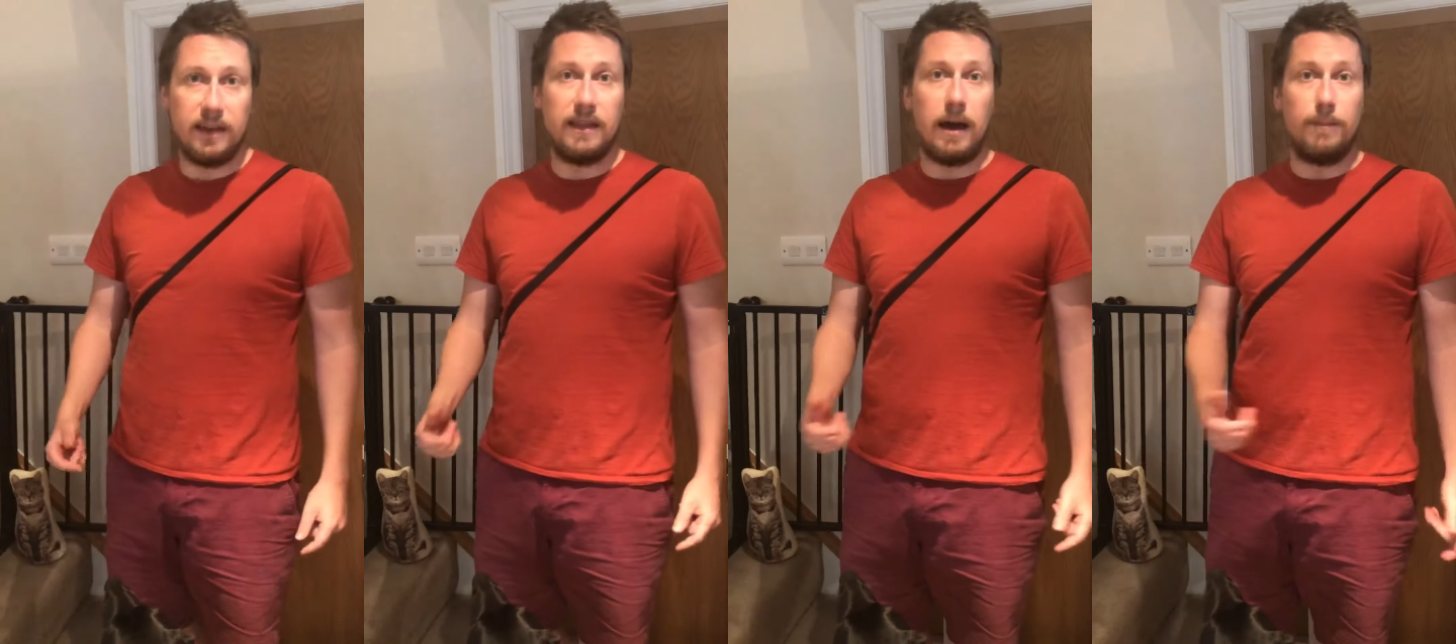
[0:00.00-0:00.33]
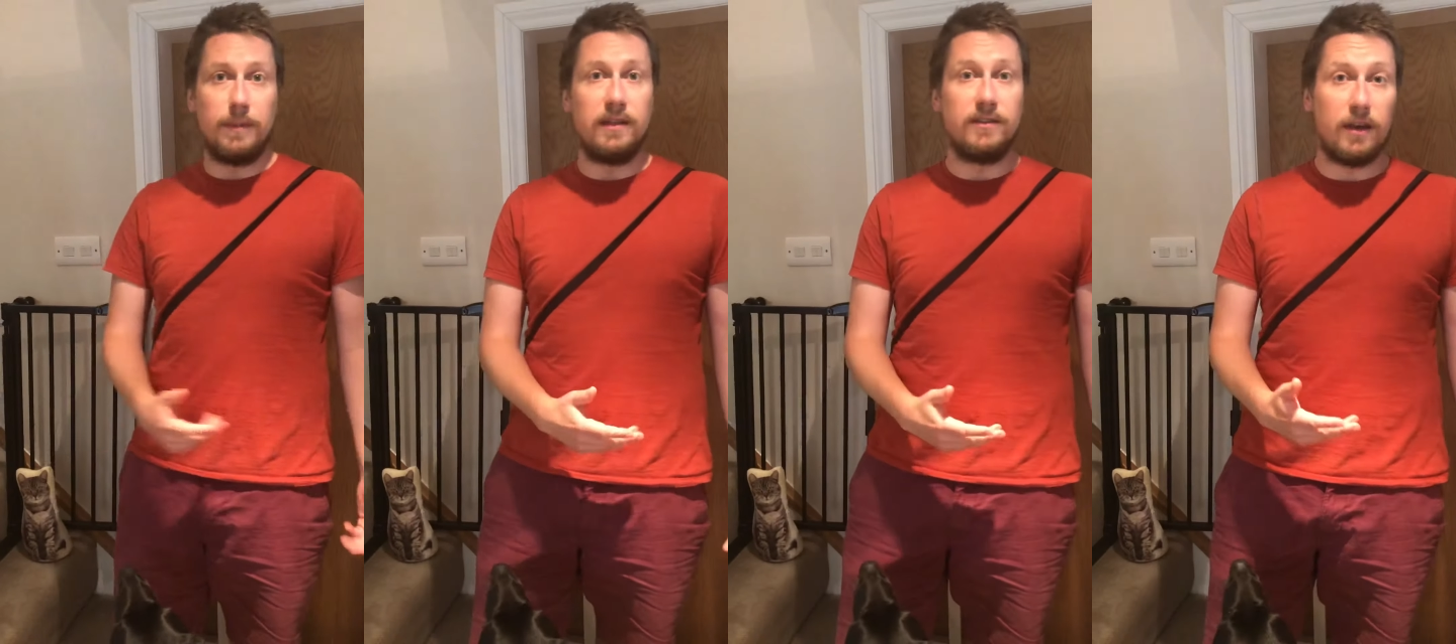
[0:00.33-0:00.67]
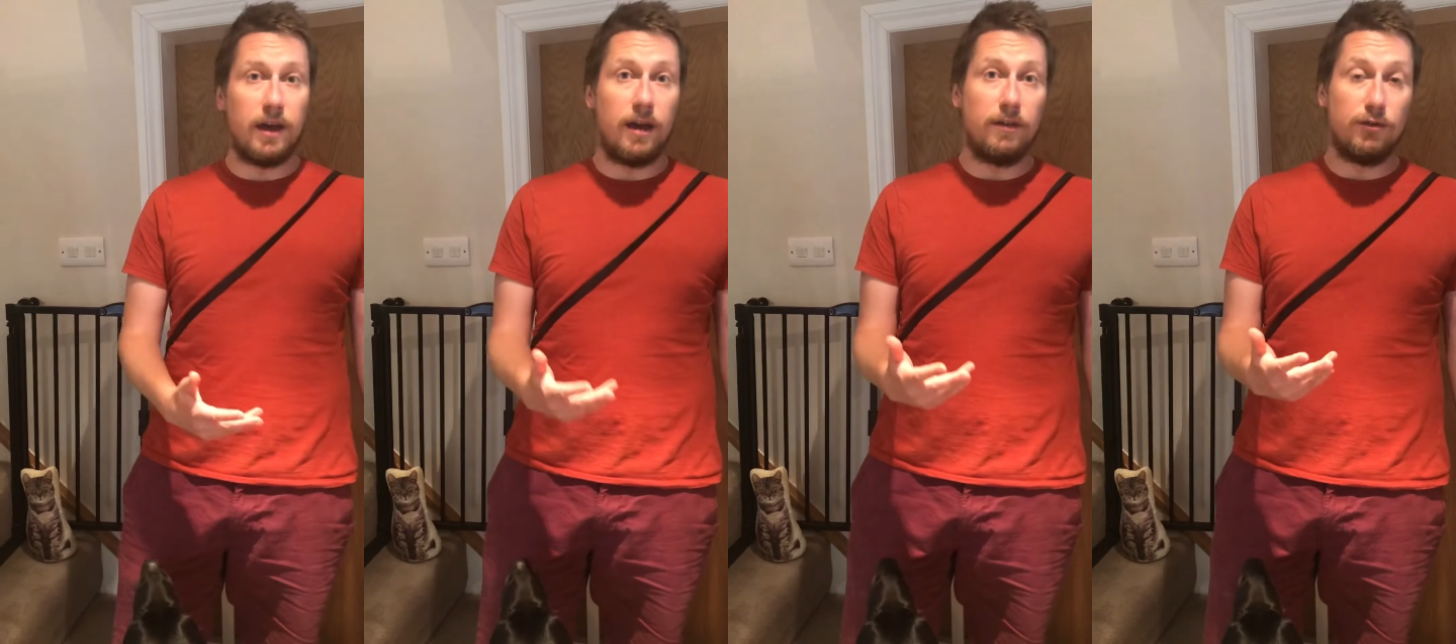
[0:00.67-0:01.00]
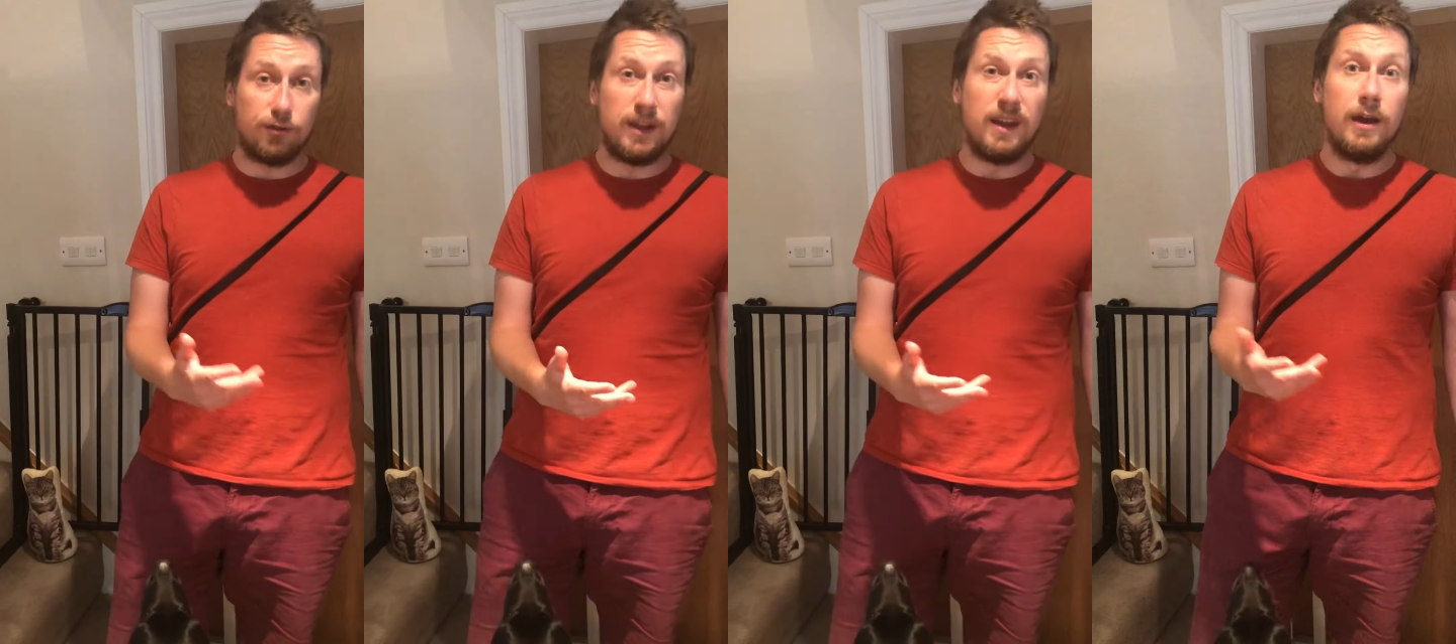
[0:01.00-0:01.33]
and that means
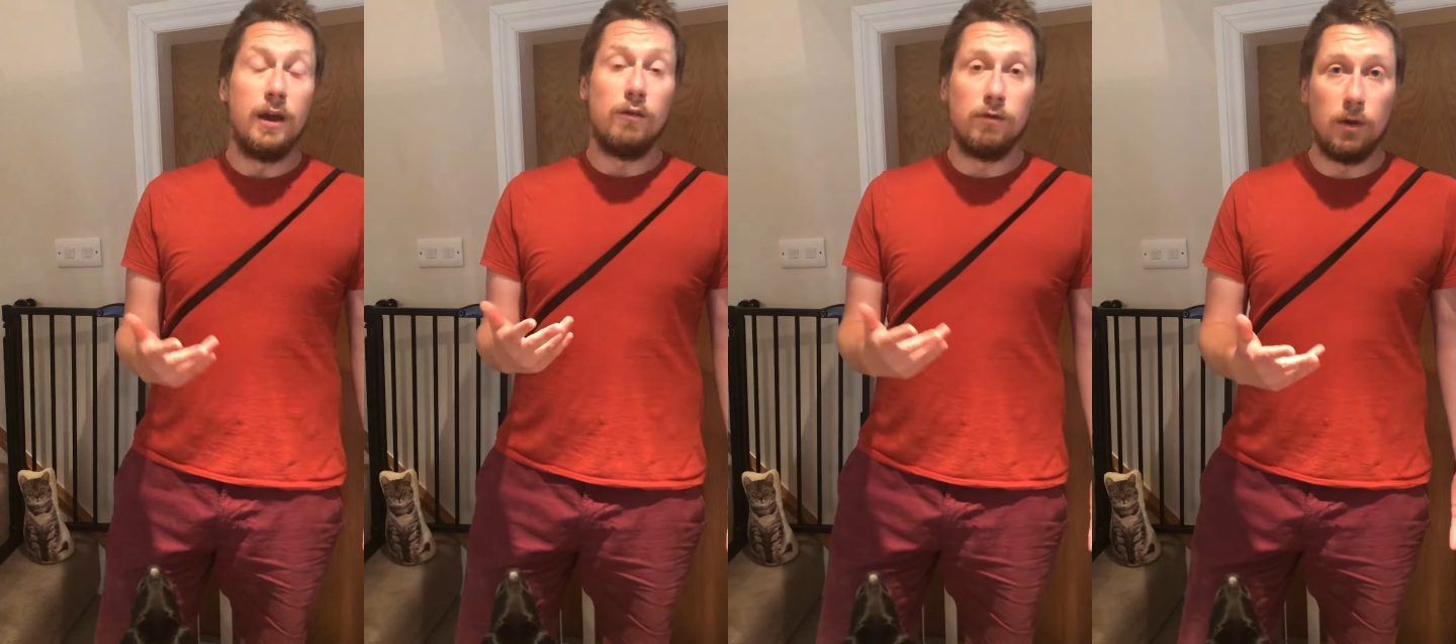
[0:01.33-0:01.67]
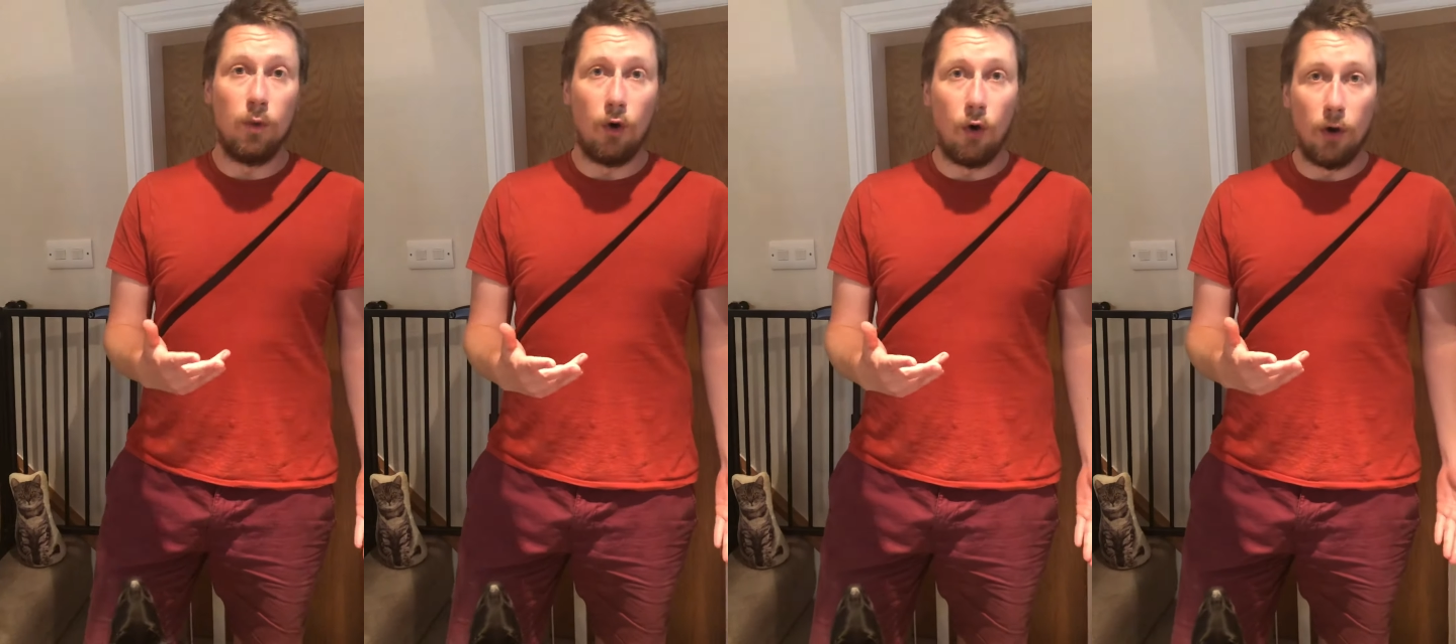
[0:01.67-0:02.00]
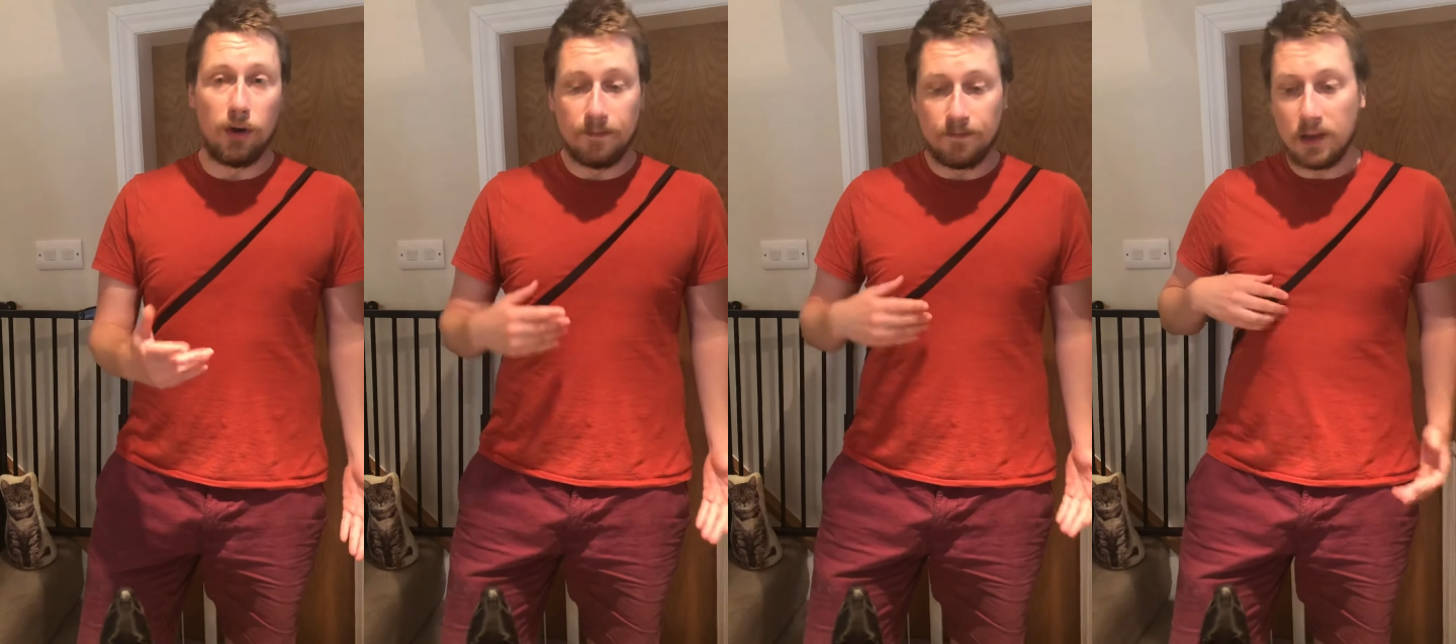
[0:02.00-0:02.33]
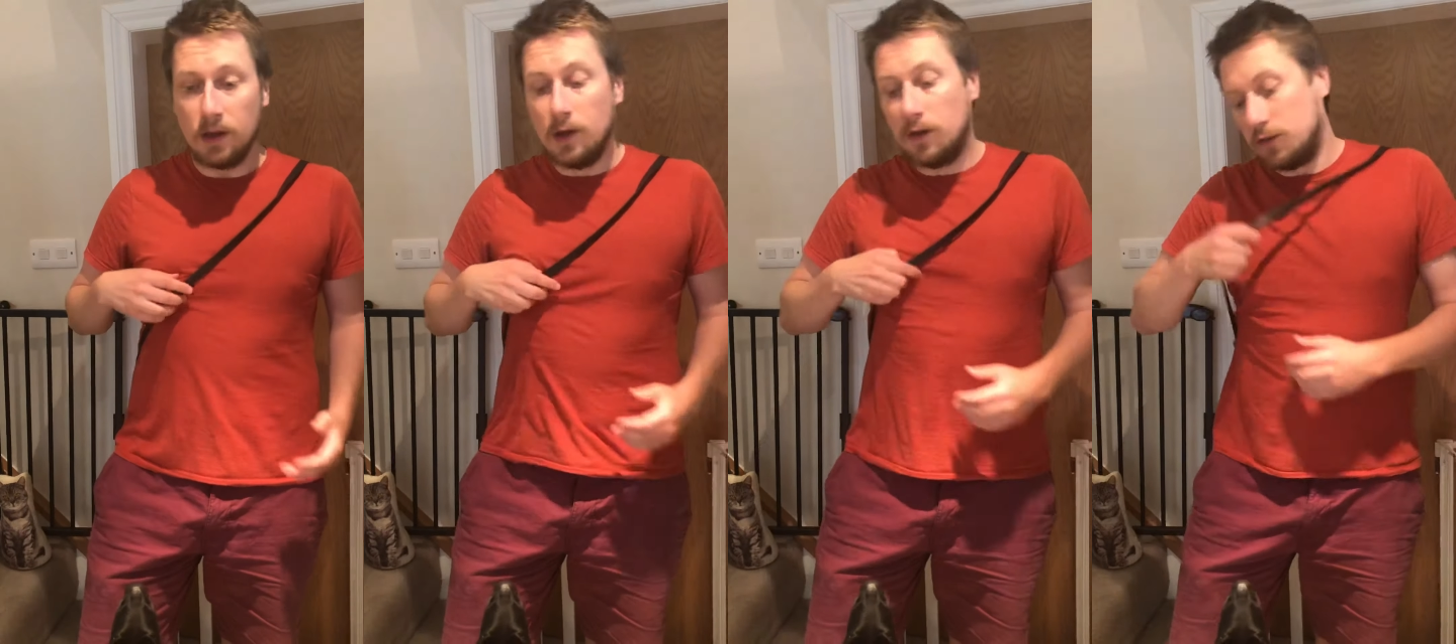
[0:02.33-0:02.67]
treat reward.
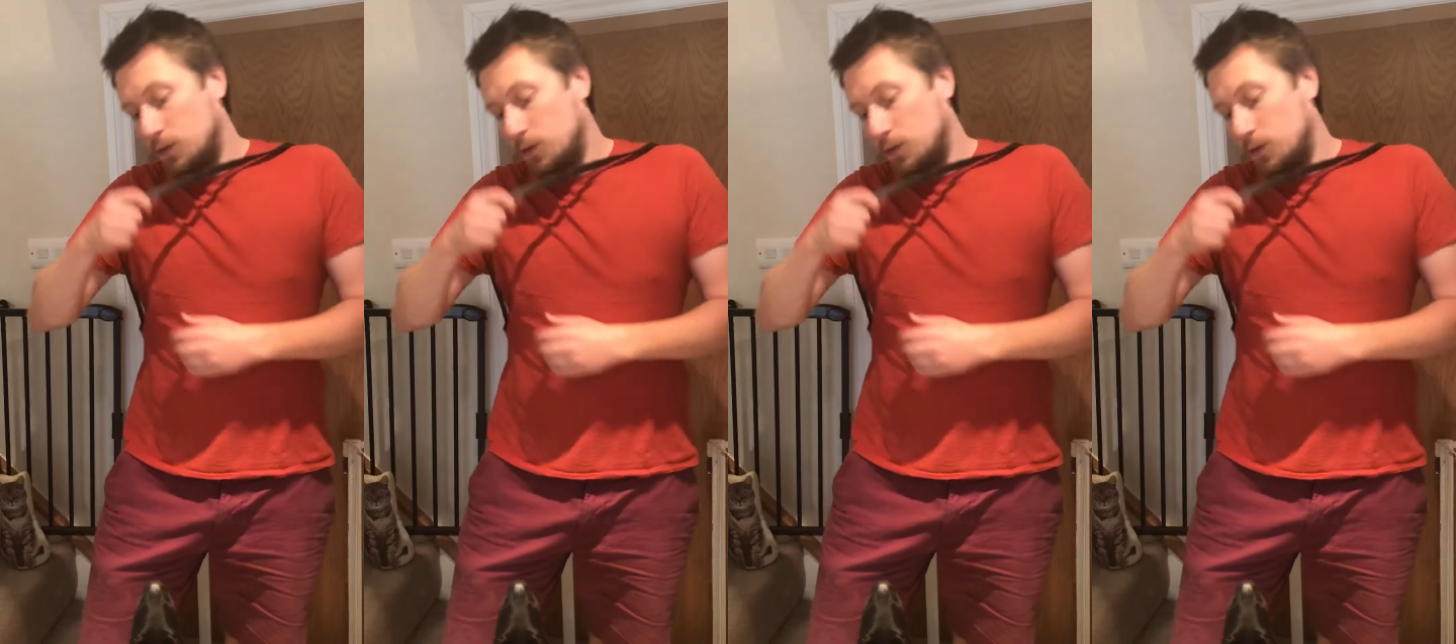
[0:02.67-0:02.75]
So